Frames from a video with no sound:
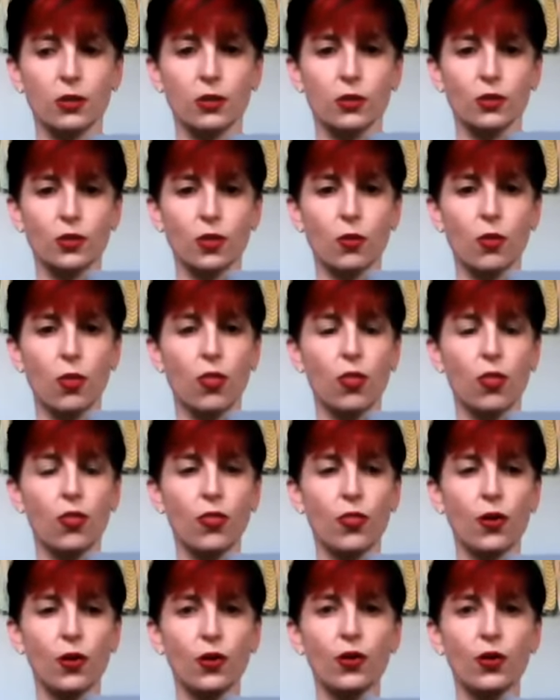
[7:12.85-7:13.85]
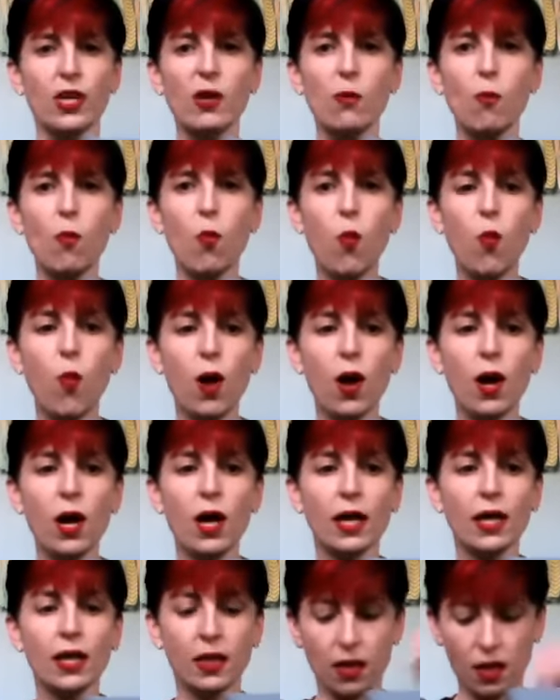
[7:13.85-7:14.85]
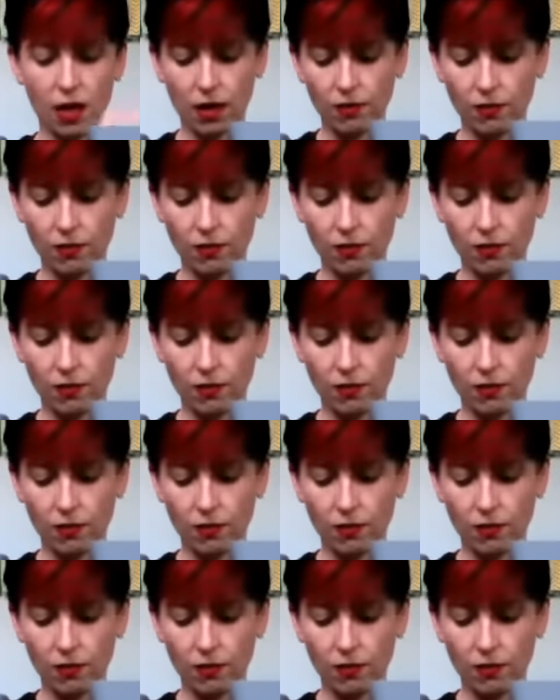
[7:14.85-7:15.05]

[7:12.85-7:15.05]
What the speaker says: So 31